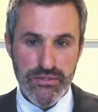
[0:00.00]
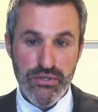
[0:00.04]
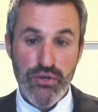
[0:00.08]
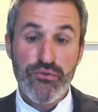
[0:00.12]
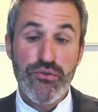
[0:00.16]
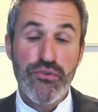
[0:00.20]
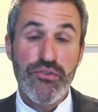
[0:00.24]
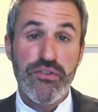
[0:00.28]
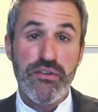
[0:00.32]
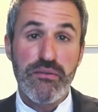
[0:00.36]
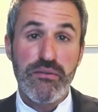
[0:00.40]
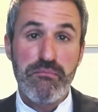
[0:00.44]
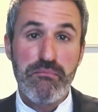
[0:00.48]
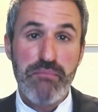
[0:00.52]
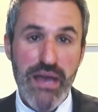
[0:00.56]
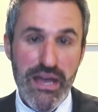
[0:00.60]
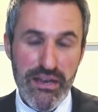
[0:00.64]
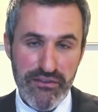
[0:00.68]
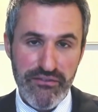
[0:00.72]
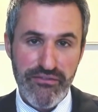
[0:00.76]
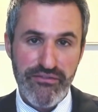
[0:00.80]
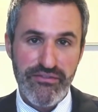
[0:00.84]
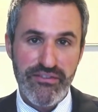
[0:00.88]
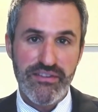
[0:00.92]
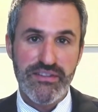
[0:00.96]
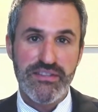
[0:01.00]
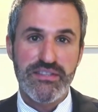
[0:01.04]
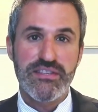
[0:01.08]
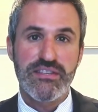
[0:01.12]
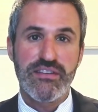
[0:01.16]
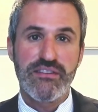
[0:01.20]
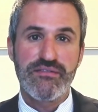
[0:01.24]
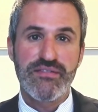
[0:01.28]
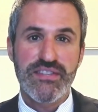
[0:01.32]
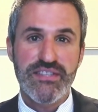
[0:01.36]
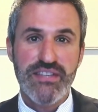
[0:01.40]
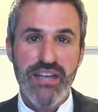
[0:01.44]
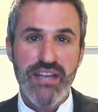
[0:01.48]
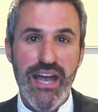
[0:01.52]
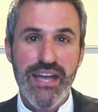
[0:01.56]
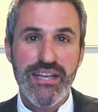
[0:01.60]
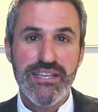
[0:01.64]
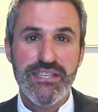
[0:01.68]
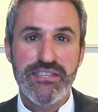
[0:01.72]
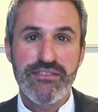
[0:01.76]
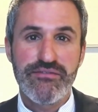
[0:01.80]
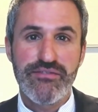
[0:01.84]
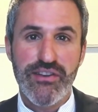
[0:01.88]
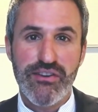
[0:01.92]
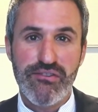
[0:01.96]
so that the benefits of
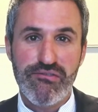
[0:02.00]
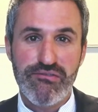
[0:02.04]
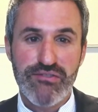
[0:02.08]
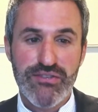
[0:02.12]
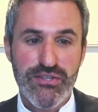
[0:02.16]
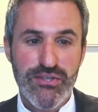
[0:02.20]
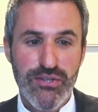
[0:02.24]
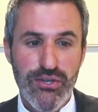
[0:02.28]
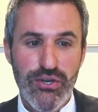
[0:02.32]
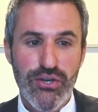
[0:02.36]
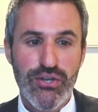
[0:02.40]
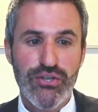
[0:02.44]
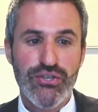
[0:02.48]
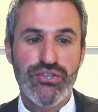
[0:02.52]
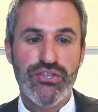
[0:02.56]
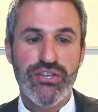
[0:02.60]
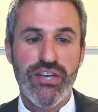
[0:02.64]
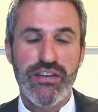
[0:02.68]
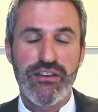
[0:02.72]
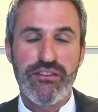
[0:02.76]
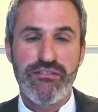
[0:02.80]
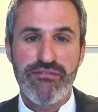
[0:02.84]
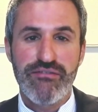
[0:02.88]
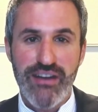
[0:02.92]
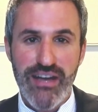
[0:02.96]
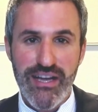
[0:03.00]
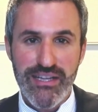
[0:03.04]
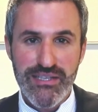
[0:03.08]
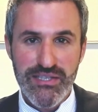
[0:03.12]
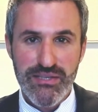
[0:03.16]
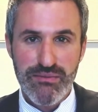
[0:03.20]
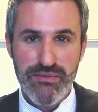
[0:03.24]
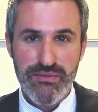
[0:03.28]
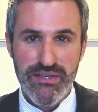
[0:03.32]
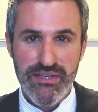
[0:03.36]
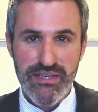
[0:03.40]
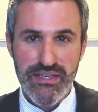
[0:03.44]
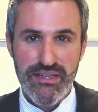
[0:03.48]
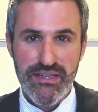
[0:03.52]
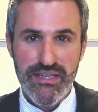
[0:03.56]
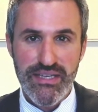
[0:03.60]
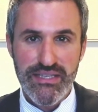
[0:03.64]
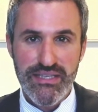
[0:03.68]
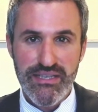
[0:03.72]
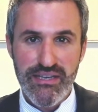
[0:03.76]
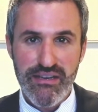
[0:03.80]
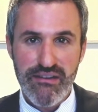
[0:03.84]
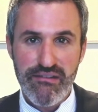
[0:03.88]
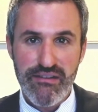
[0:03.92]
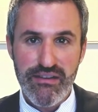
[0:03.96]
scientific research and advancement in
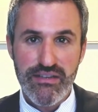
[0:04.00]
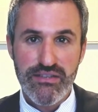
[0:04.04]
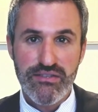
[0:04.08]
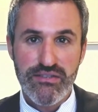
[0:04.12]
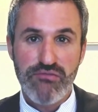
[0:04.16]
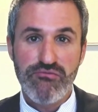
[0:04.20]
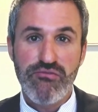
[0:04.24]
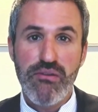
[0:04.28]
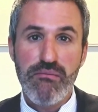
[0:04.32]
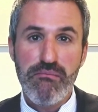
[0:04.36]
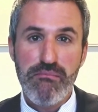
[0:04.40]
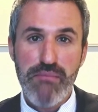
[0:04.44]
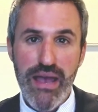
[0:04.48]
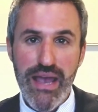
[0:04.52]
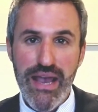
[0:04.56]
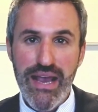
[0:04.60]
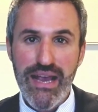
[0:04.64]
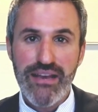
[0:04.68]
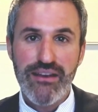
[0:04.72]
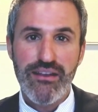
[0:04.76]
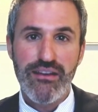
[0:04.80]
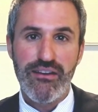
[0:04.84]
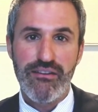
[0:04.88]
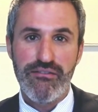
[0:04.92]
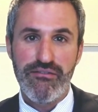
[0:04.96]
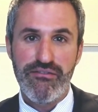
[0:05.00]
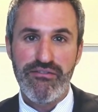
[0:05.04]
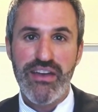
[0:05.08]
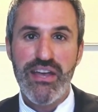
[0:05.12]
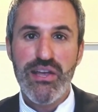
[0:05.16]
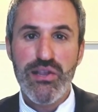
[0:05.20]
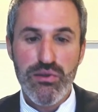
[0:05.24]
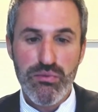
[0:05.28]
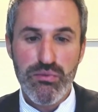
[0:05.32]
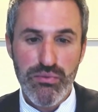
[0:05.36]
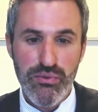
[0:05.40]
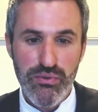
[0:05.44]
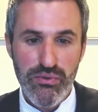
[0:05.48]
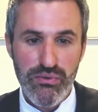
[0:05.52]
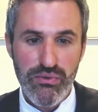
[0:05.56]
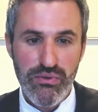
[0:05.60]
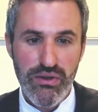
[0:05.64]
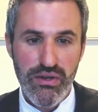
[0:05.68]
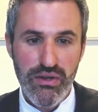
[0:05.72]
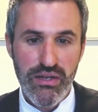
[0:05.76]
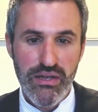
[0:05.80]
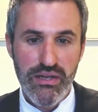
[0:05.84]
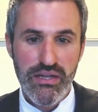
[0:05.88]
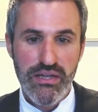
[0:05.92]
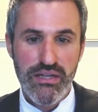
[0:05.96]
these areas remain
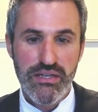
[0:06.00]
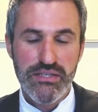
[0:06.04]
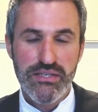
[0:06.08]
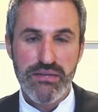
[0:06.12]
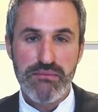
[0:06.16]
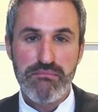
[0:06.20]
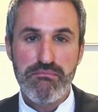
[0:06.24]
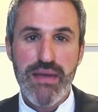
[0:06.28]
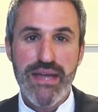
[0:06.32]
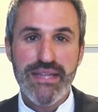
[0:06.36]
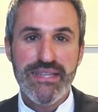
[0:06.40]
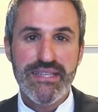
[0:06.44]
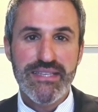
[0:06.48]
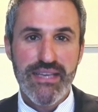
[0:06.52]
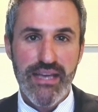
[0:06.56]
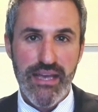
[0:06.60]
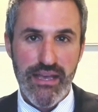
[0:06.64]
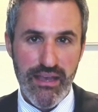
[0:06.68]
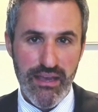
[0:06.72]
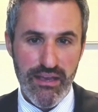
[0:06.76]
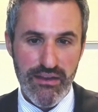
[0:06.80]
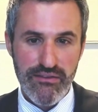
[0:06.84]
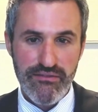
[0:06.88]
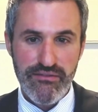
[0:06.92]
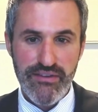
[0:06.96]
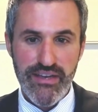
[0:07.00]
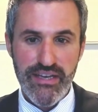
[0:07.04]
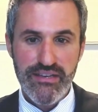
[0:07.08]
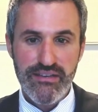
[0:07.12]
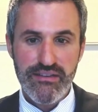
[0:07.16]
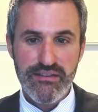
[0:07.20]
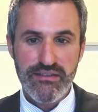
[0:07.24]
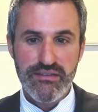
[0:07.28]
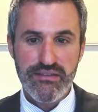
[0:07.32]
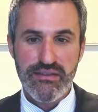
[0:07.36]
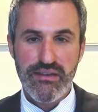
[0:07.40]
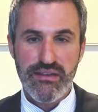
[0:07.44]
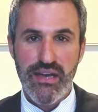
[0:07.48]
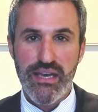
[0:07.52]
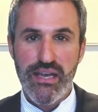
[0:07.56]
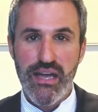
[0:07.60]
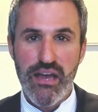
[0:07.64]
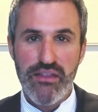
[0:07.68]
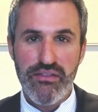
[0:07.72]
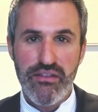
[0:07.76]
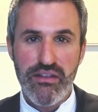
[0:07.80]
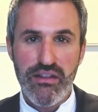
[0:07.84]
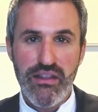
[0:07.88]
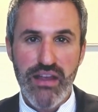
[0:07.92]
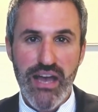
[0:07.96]
available to medtech innovators and
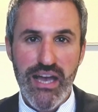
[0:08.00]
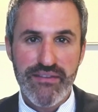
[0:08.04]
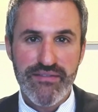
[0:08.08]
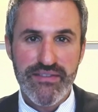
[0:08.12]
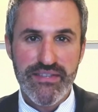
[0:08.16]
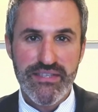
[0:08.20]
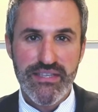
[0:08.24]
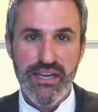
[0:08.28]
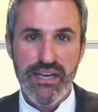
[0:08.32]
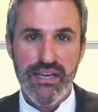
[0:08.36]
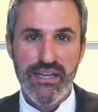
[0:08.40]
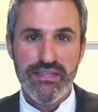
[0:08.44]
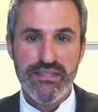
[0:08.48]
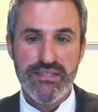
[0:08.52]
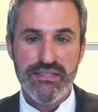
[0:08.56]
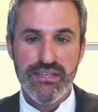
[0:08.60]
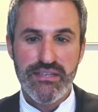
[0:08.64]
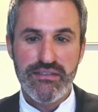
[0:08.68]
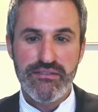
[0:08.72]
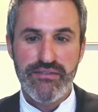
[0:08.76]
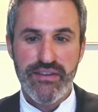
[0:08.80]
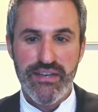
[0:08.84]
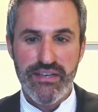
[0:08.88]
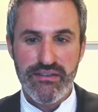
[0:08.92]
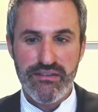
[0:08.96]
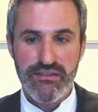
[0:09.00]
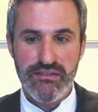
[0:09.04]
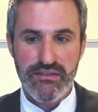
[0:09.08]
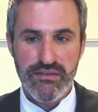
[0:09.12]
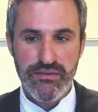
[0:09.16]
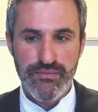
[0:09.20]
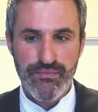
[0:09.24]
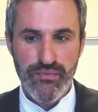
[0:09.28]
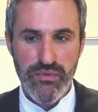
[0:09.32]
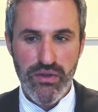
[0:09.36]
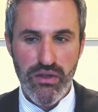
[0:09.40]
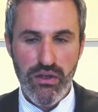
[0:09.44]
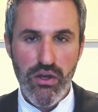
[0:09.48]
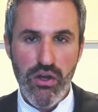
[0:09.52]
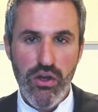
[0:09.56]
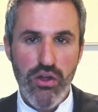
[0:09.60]
other life science innovators,